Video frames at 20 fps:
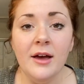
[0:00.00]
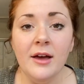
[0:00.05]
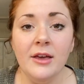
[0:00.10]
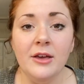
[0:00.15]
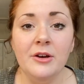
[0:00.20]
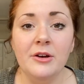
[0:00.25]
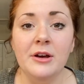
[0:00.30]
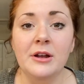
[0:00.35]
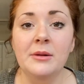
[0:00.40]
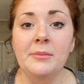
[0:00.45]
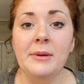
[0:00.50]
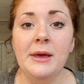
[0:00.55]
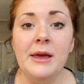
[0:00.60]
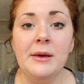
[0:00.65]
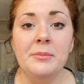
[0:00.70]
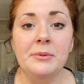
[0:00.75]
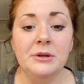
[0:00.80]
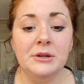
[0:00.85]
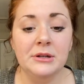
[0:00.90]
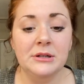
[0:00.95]
you're going to be
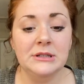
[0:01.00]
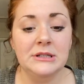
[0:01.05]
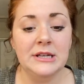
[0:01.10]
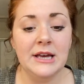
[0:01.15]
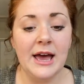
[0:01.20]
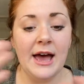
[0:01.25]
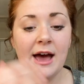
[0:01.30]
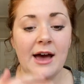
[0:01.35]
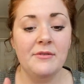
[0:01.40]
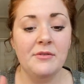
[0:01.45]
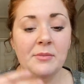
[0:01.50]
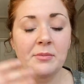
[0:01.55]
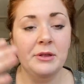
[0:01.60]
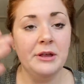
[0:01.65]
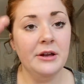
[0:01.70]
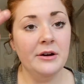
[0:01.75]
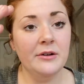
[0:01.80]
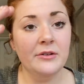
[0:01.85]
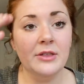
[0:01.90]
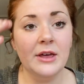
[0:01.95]
able to have a
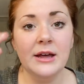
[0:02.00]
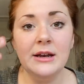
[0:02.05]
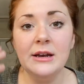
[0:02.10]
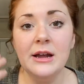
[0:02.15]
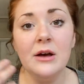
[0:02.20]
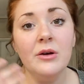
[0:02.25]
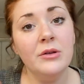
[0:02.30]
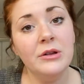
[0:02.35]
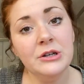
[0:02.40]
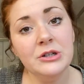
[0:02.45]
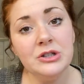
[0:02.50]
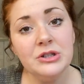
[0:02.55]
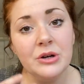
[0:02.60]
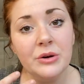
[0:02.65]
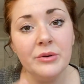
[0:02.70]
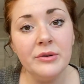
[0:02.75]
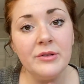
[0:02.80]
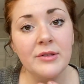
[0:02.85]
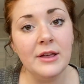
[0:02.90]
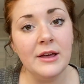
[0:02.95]
planner that not only
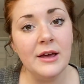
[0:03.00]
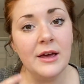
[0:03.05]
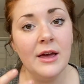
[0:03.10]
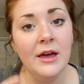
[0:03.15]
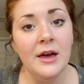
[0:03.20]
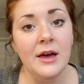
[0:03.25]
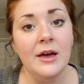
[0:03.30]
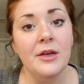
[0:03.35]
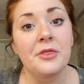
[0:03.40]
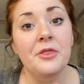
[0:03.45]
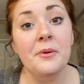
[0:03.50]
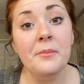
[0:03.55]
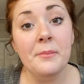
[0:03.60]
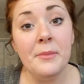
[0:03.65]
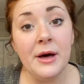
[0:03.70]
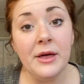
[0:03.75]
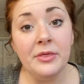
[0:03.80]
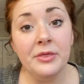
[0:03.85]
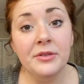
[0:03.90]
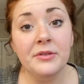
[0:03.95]
shows like the
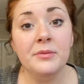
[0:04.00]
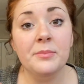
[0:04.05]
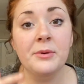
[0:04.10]
months,